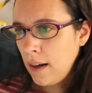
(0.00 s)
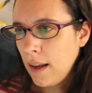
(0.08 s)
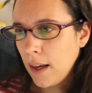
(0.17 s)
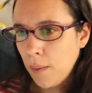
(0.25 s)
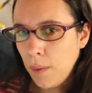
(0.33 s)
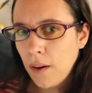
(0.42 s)

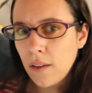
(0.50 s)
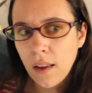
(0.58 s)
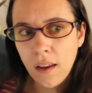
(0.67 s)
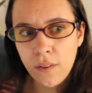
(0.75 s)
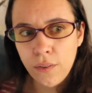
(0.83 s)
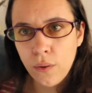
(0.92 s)
Like, because
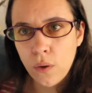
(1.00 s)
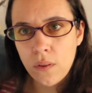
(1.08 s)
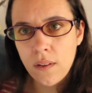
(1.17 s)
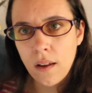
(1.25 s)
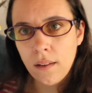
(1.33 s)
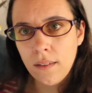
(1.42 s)
I saw
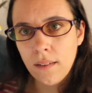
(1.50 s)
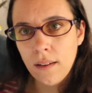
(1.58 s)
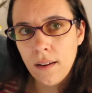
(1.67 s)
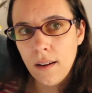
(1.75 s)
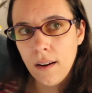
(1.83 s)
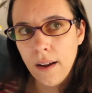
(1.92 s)
that,
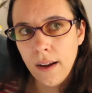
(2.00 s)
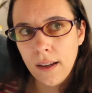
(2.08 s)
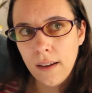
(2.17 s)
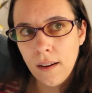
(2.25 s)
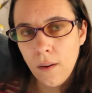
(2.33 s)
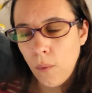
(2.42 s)

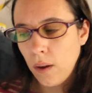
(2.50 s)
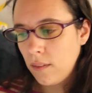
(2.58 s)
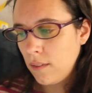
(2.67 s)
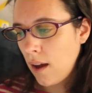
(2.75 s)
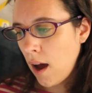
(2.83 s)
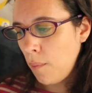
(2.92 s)
like, what
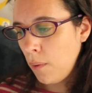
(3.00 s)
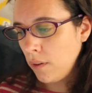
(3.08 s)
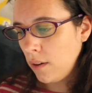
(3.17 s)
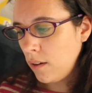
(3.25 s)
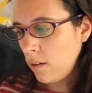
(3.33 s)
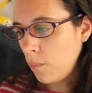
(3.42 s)

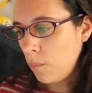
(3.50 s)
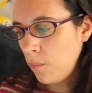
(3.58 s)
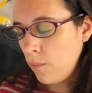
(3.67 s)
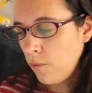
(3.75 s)
happened in the,